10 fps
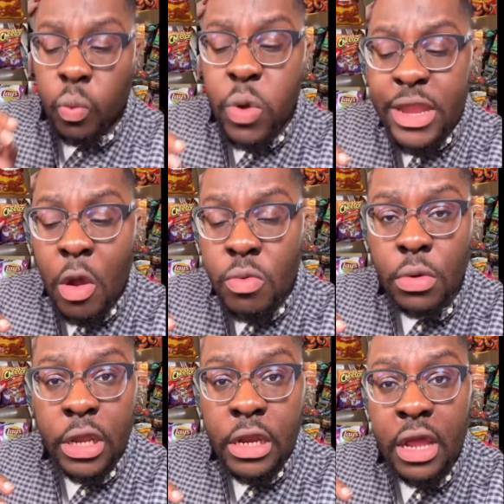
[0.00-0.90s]
We don't
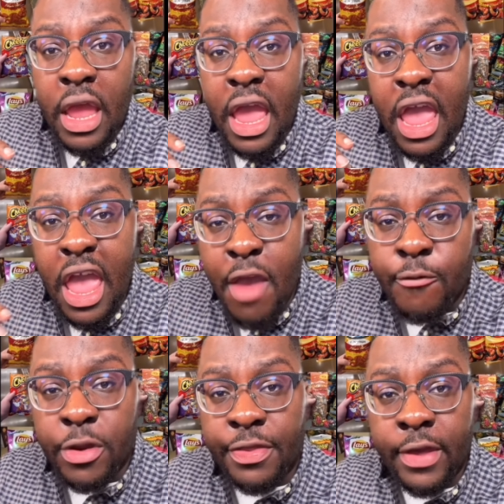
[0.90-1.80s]
need
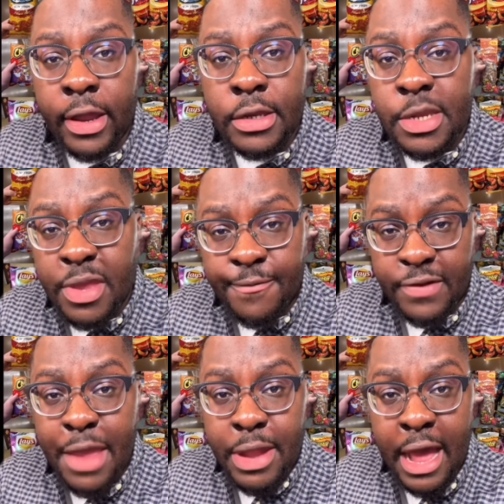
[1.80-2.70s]
everything to be
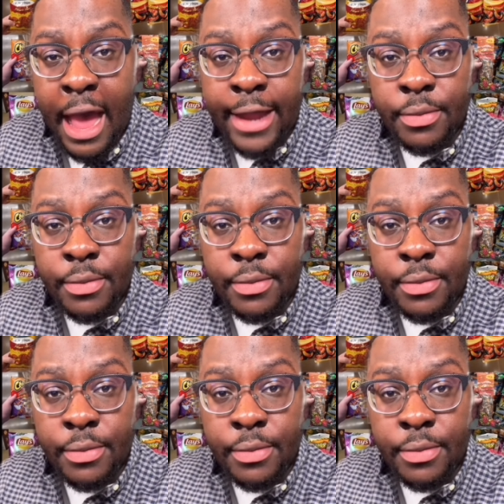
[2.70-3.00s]
flaming hot.